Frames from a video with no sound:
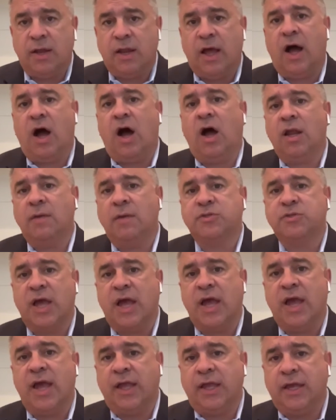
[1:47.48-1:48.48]
all I'm
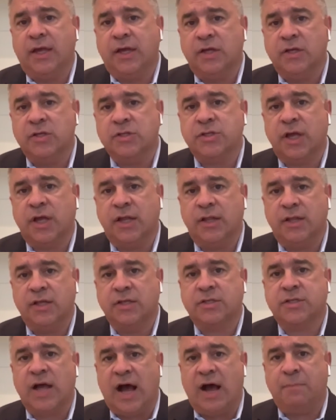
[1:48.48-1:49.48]
saying is in
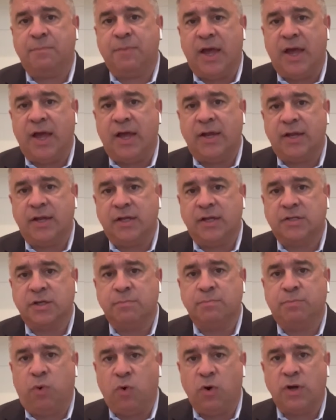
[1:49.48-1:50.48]
this op-ed, and it's
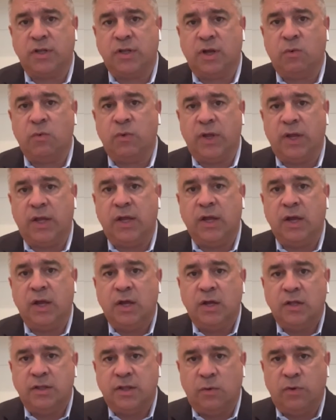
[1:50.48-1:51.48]
important that
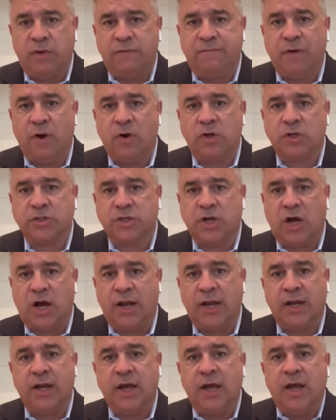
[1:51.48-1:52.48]
we focus
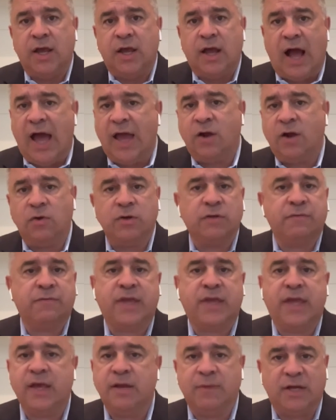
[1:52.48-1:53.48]
on it. I don't
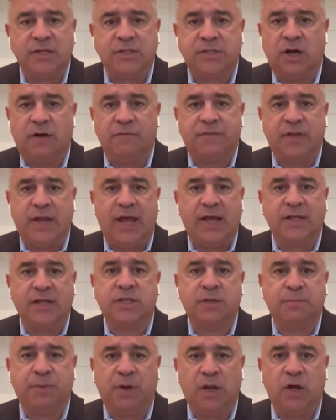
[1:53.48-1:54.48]
kid myself that
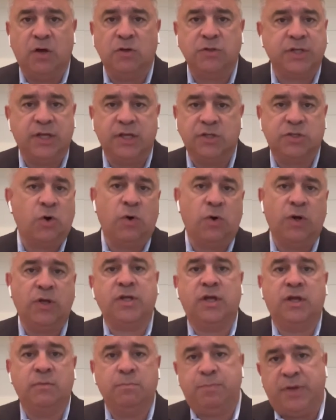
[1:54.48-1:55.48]
Nancy Pelosi is going
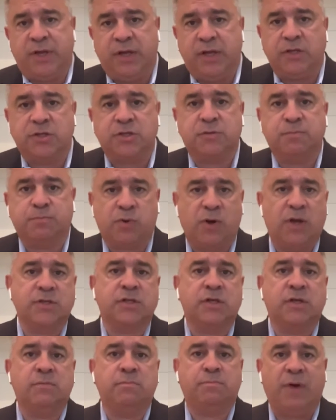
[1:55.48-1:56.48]
to impeach
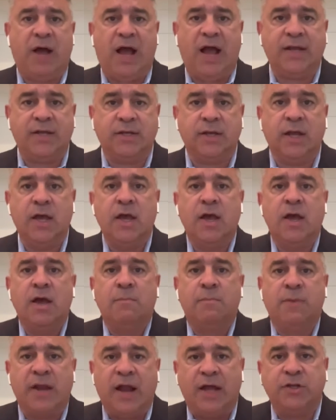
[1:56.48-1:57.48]
President Biden,
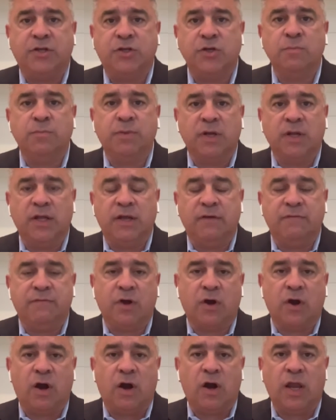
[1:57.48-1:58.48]
but I do believe
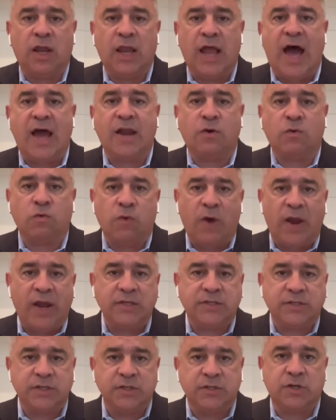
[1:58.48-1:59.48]
there are a lot of
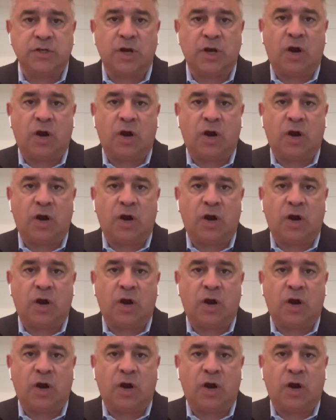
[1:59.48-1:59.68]
races